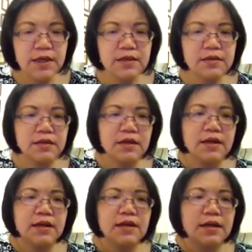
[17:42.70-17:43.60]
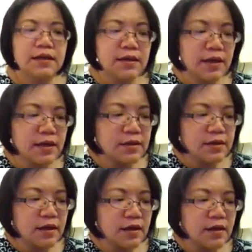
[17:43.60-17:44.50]
Okay, and
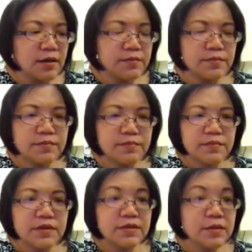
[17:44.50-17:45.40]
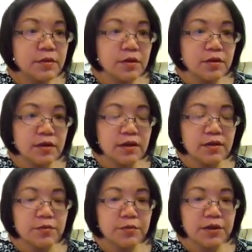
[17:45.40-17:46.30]
then
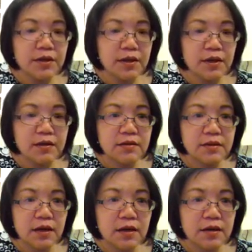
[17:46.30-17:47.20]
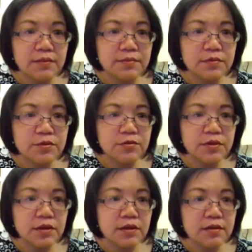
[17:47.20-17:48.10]
similarly, we can
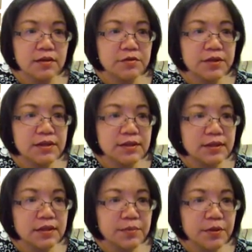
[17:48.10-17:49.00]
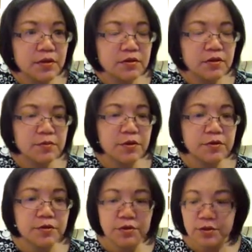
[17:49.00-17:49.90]
do a degree D
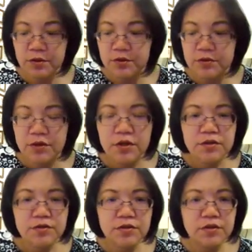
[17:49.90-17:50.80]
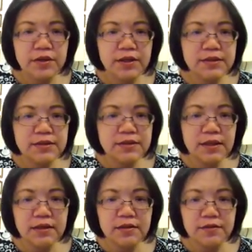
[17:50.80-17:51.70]
polynomial kernel. So
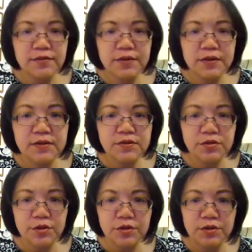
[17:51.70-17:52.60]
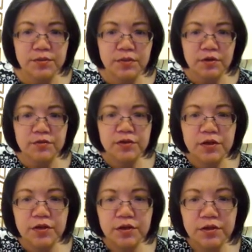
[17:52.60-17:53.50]
instead of this term over
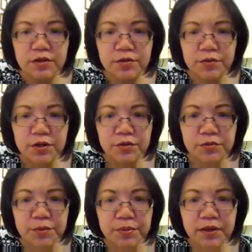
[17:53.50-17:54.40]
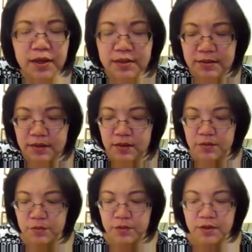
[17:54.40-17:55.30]
here, we're going to replace
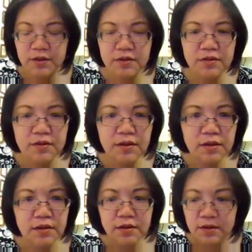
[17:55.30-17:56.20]
it with